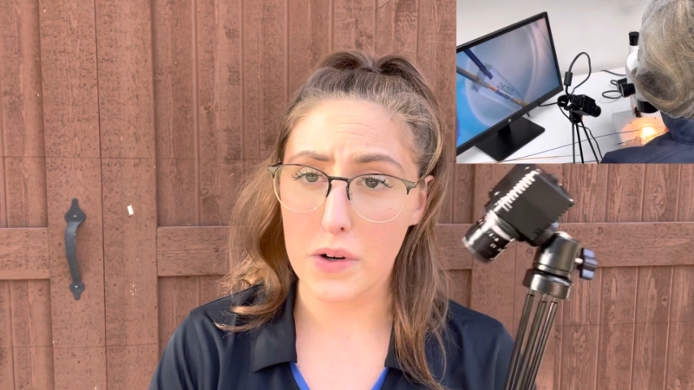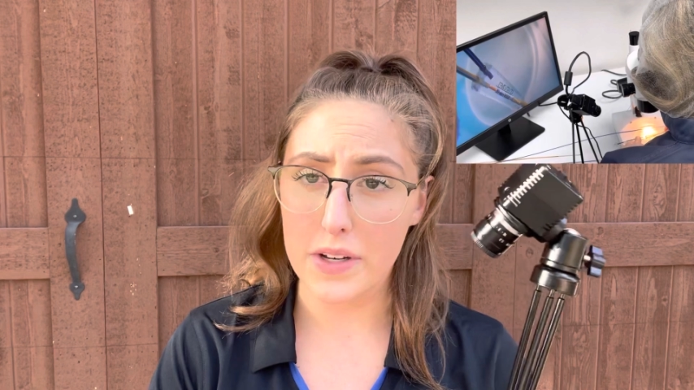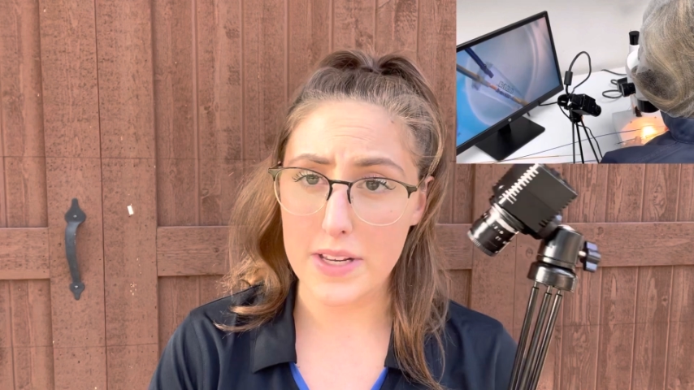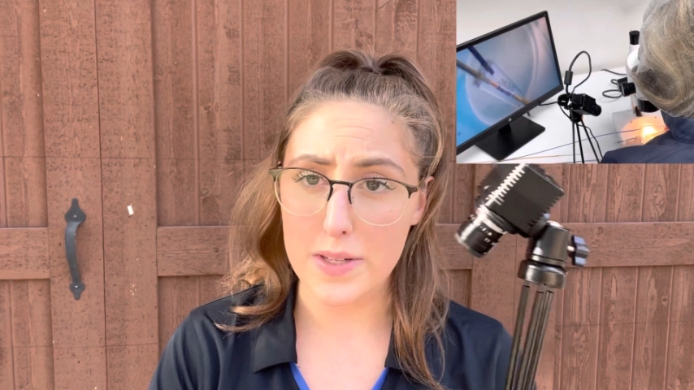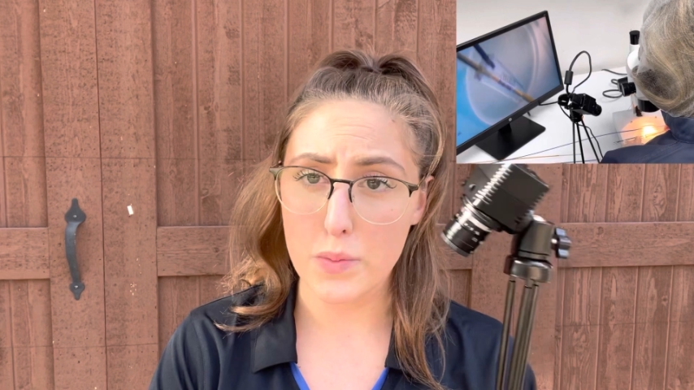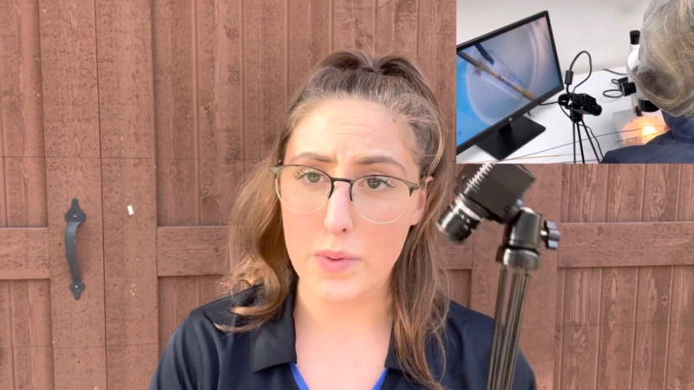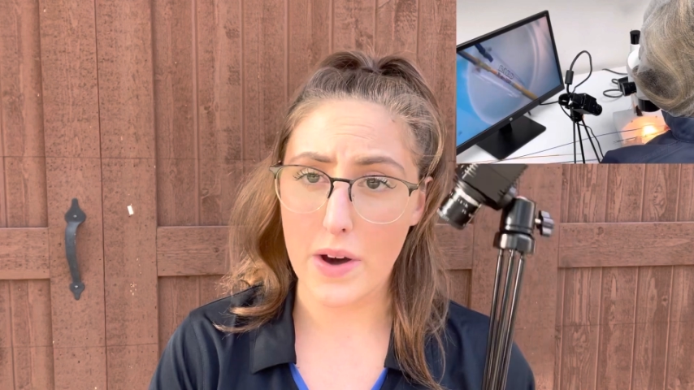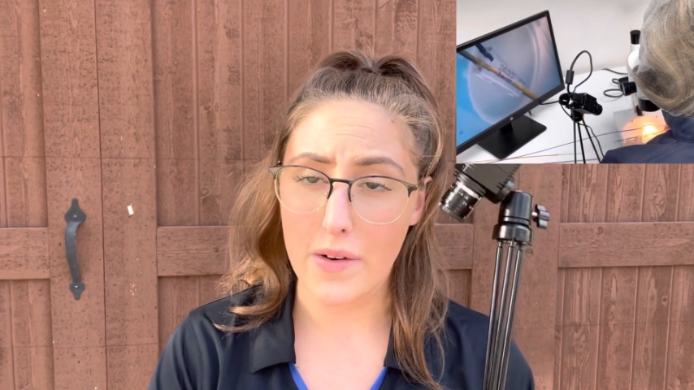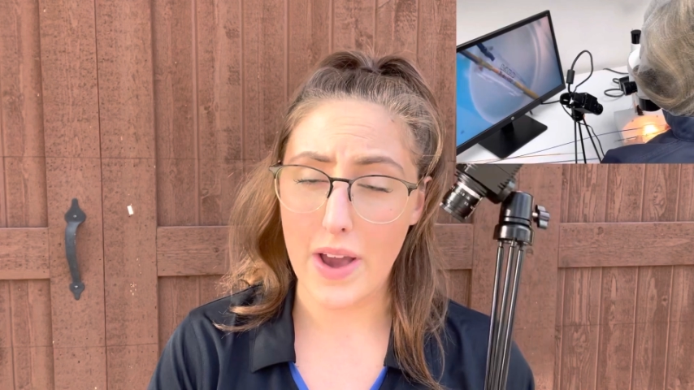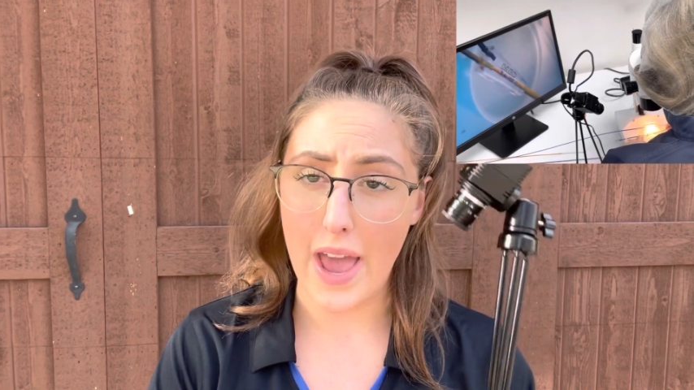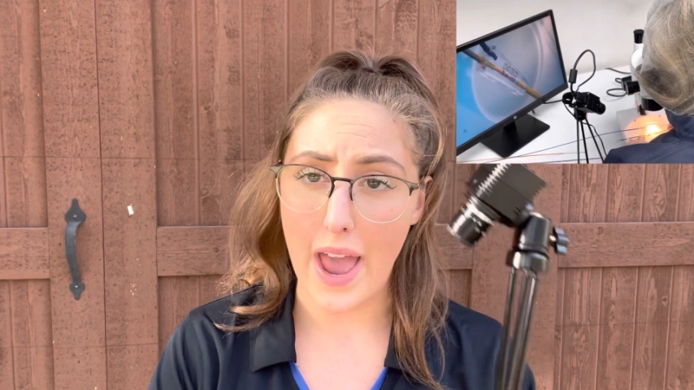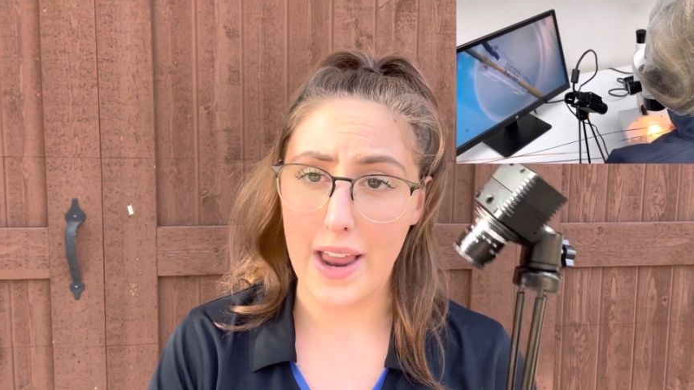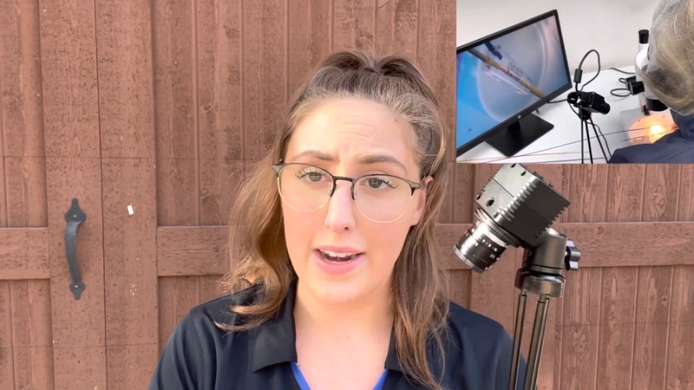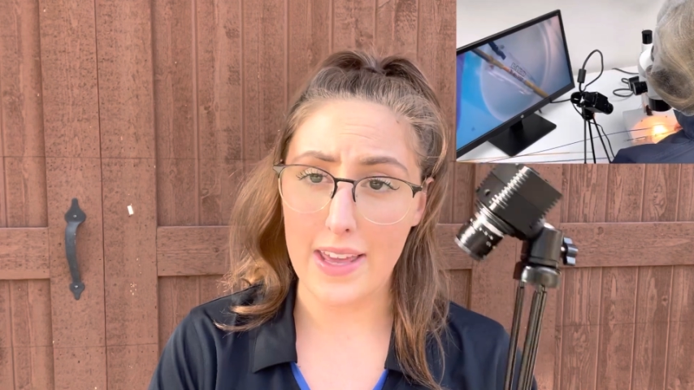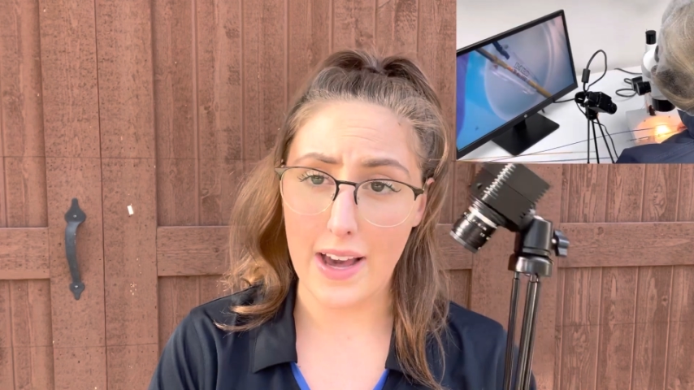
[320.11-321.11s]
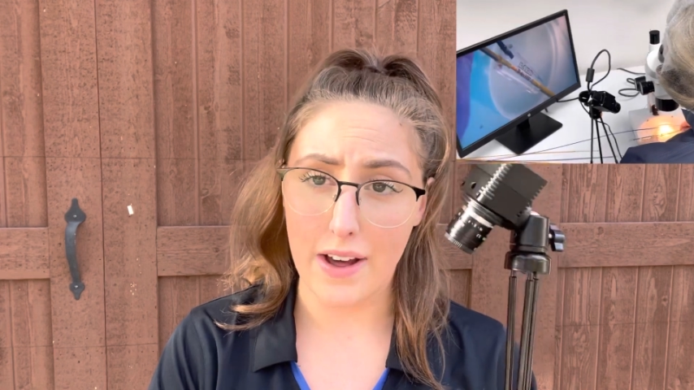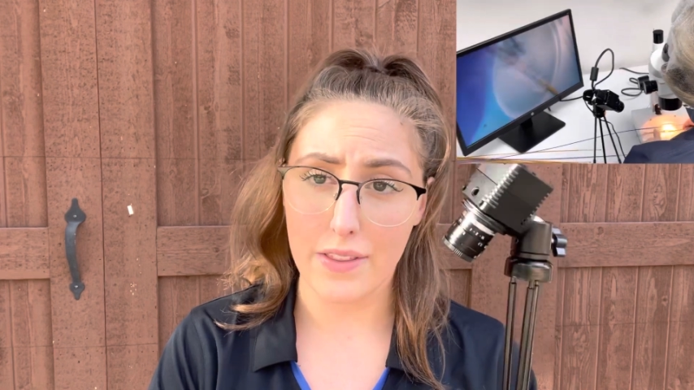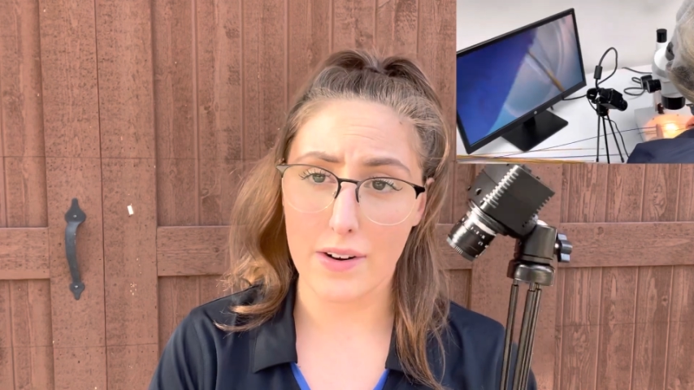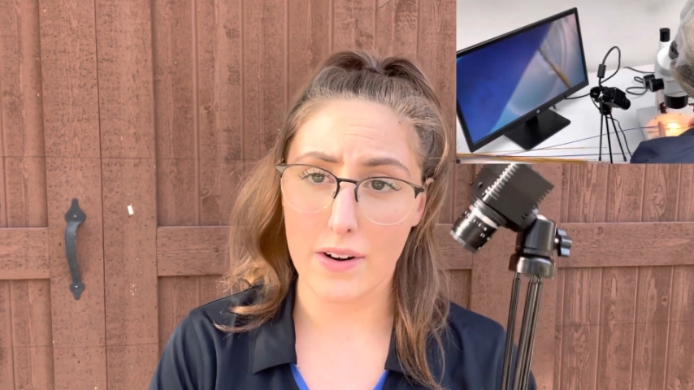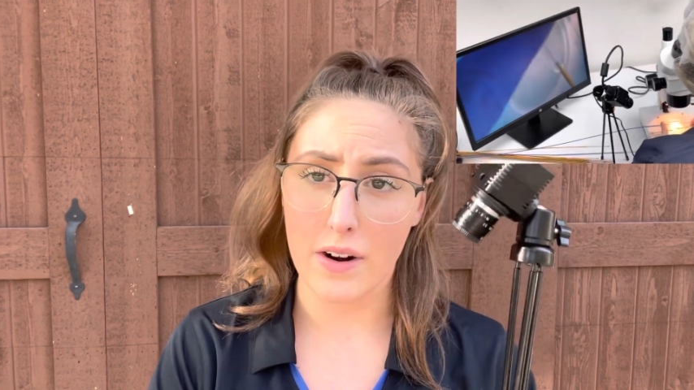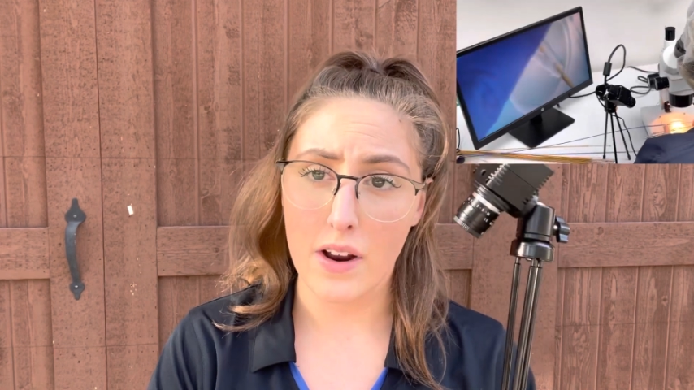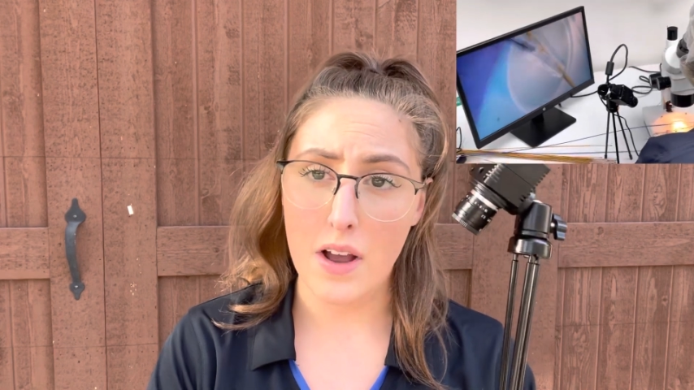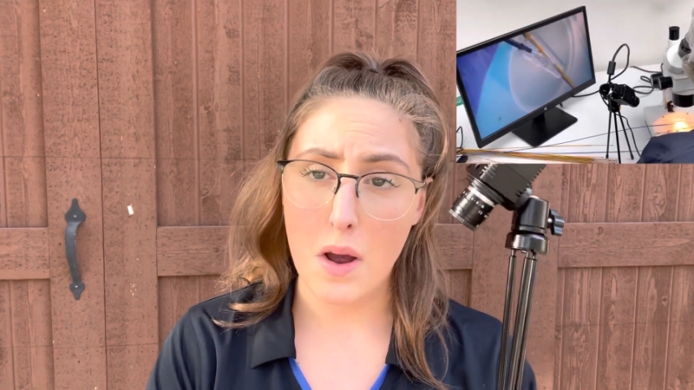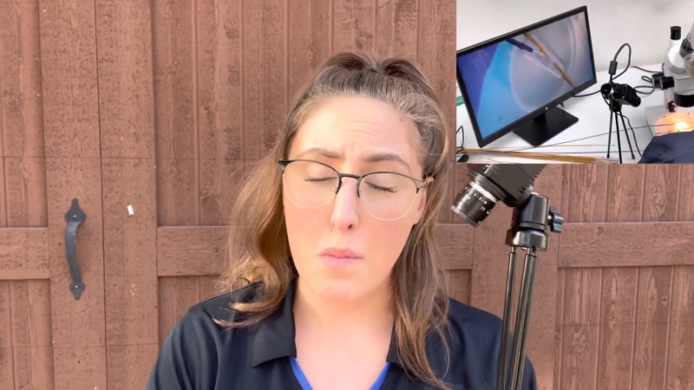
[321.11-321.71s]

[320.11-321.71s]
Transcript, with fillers: it is without any other